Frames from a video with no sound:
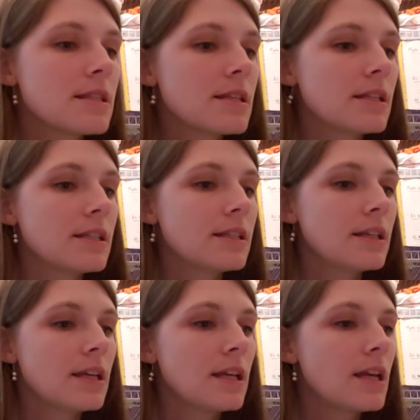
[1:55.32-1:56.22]
Let's
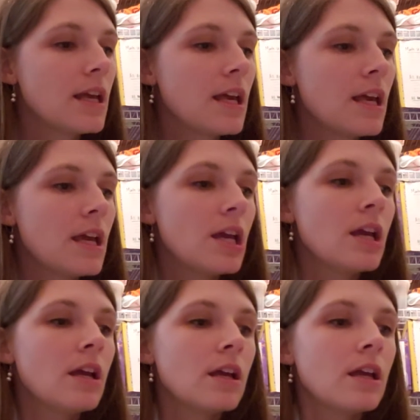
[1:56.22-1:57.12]
see.
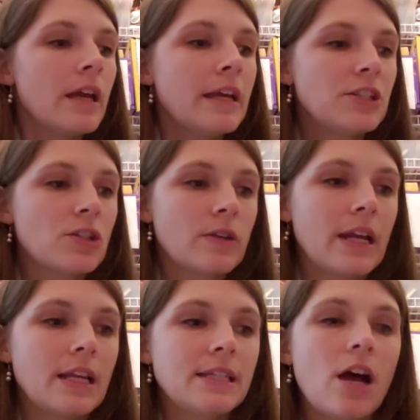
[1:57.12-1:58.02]

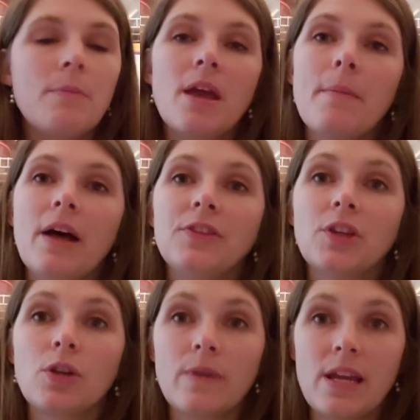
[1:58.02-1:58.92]
History. Tell me about
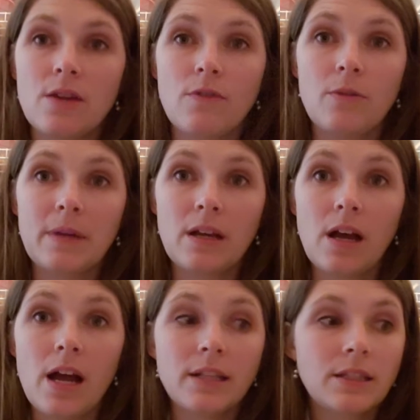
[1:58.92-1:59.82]
the Greek and Roman
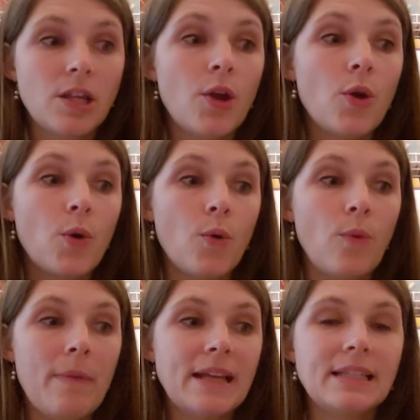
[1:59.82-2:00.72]
gods.
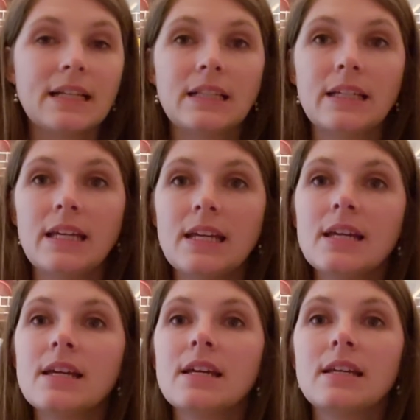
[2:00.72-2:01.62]
We basically
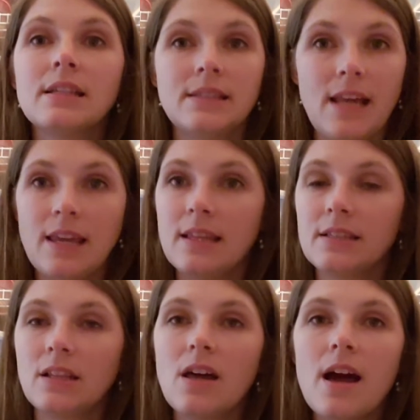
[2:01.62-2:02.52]
sang
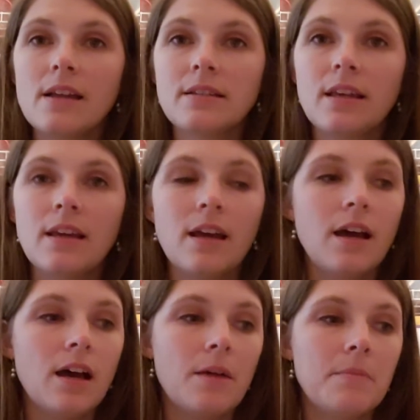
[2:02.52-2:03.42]
this a lot,
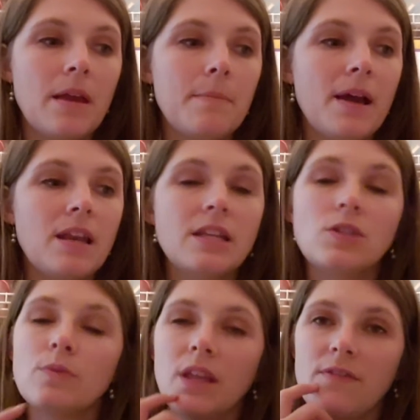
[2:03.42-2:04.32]
but it's really